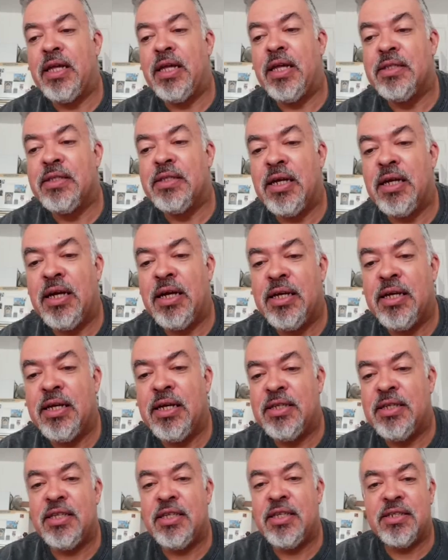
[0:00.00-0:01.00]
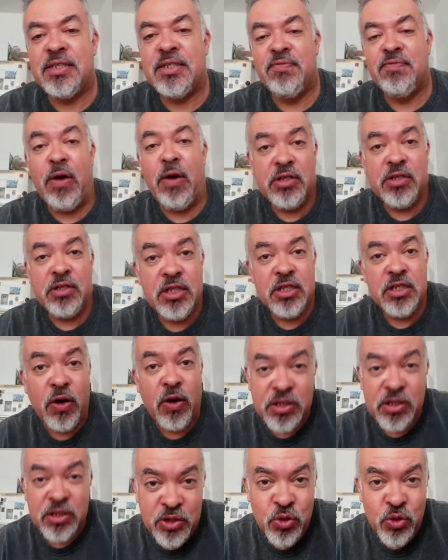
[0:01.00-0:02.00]
uh, this very, this is very,
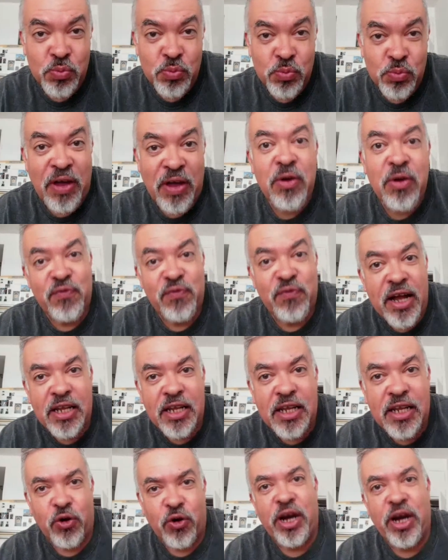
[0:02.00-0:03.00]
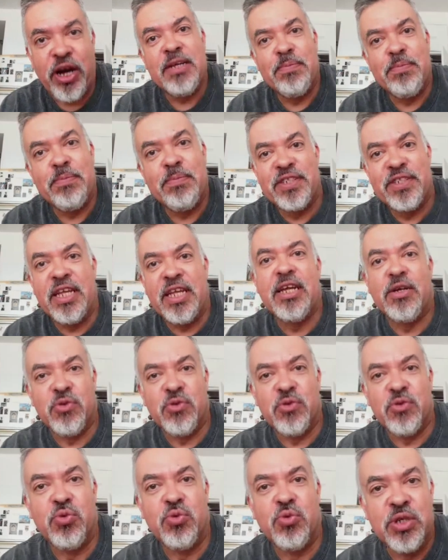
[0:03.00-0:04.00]
this will be very funny for any Brazilian
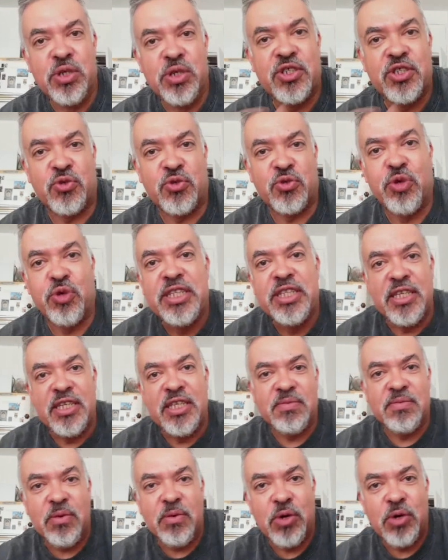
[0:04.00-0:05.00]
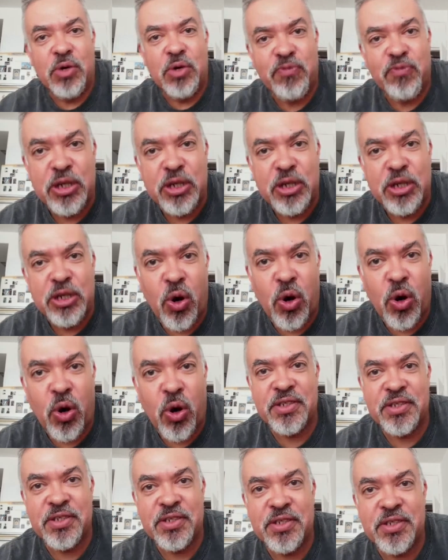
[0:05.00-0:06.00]
who is reading one of my stories
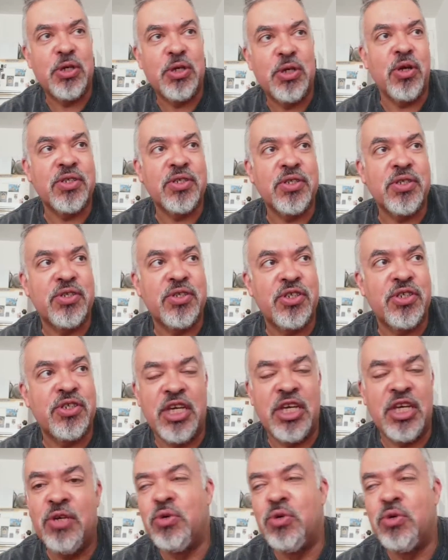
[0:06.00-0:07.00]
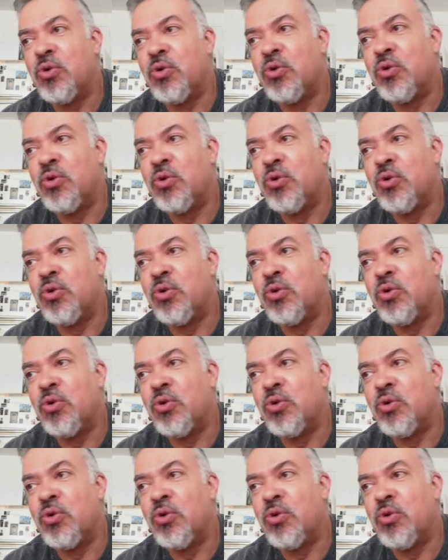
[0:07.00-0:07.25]
because that will be the, will,